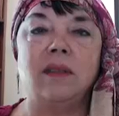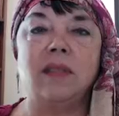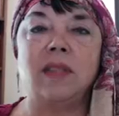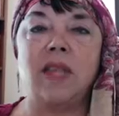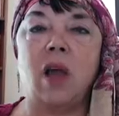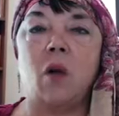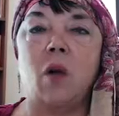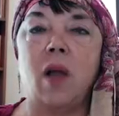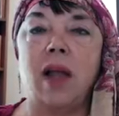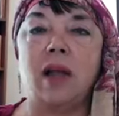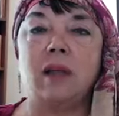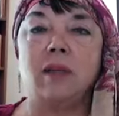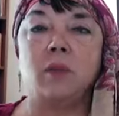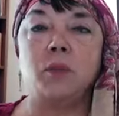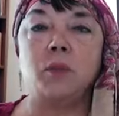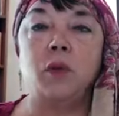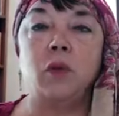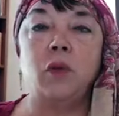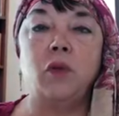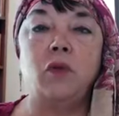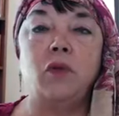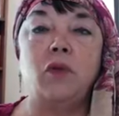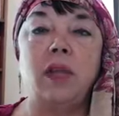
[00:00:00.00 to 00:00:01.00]
as thou hast
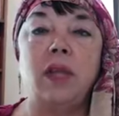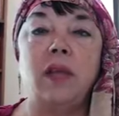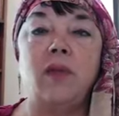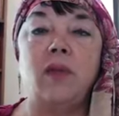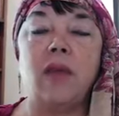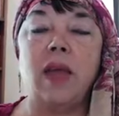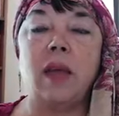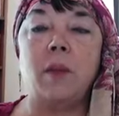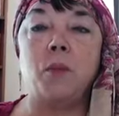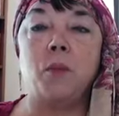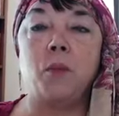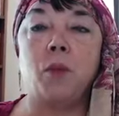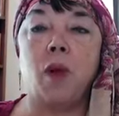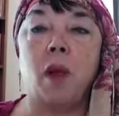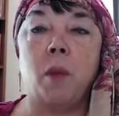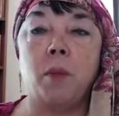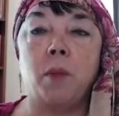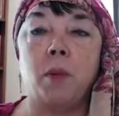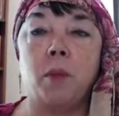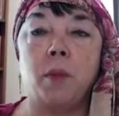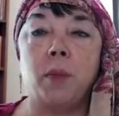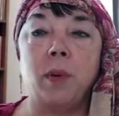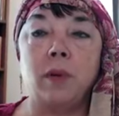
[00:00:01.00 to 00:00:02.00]
proved in thy
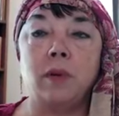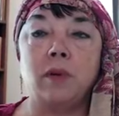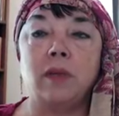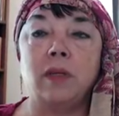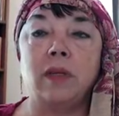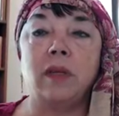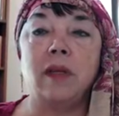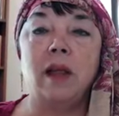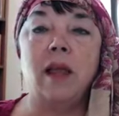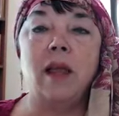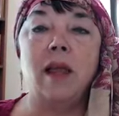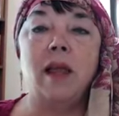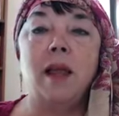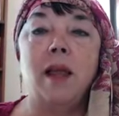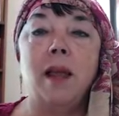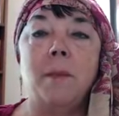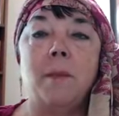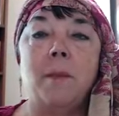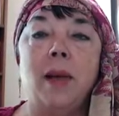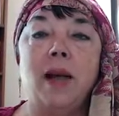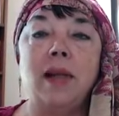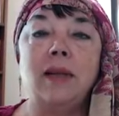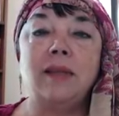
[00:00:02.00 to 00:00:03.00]
proper person
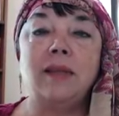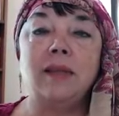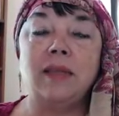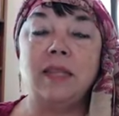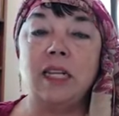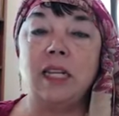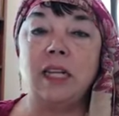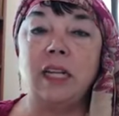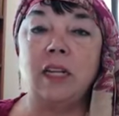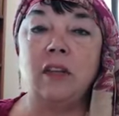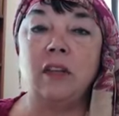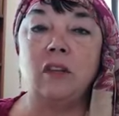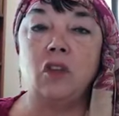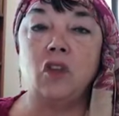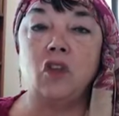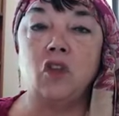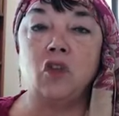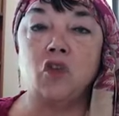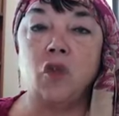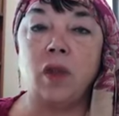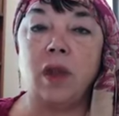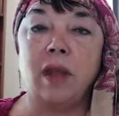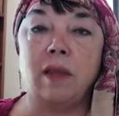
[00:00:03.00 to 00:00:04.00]
my skill in the
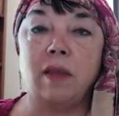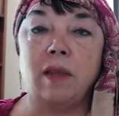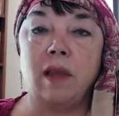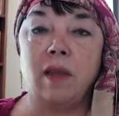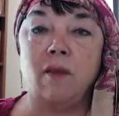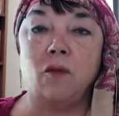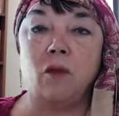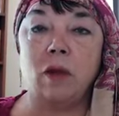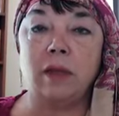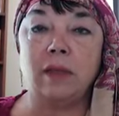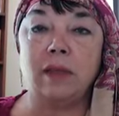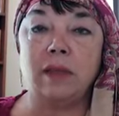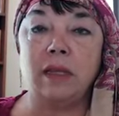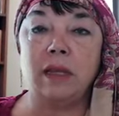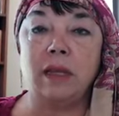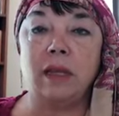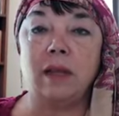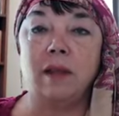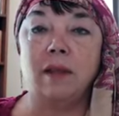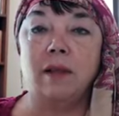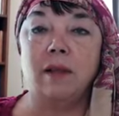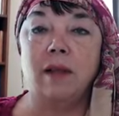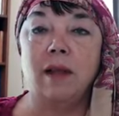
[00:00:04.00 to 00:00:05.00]
strength of
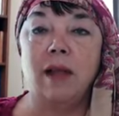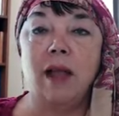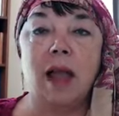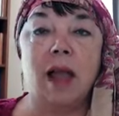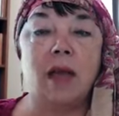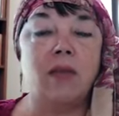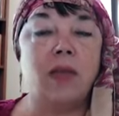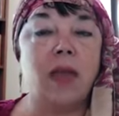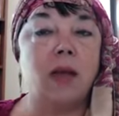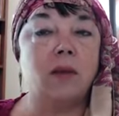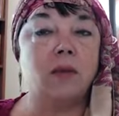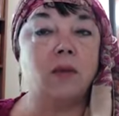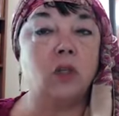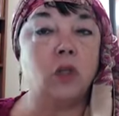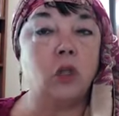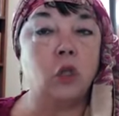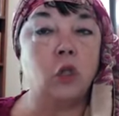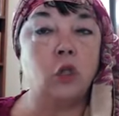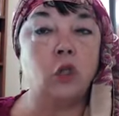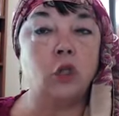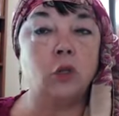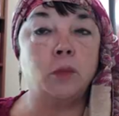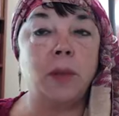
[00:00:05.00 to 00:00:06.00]
wrestling, and thou hast
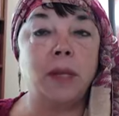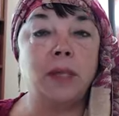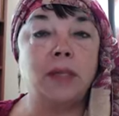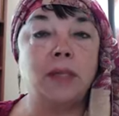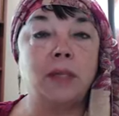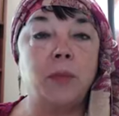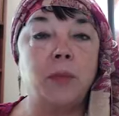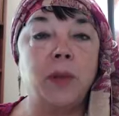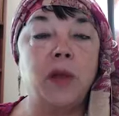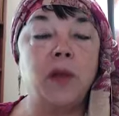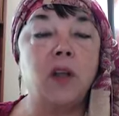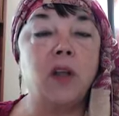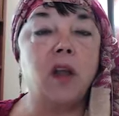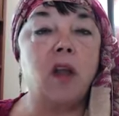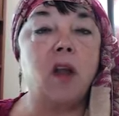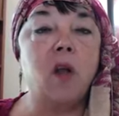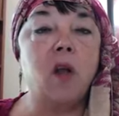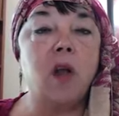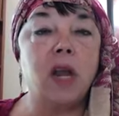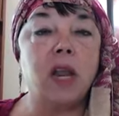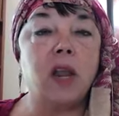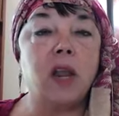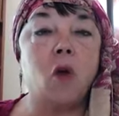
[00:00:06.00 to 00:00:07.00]
learned my
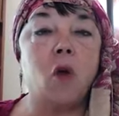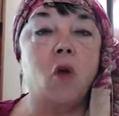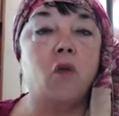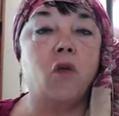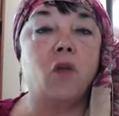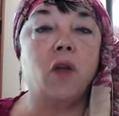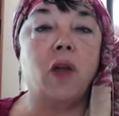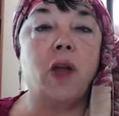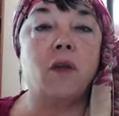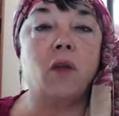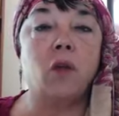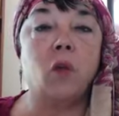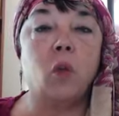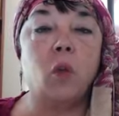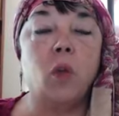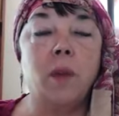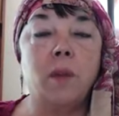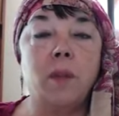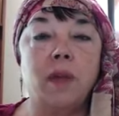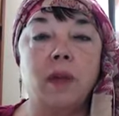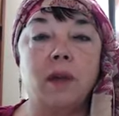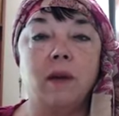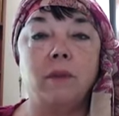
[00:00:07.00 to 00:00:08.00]
superiority over other
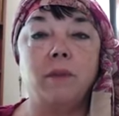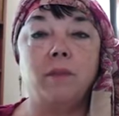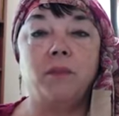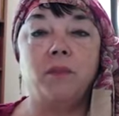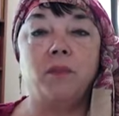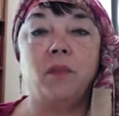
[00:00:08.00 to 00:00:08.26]
women.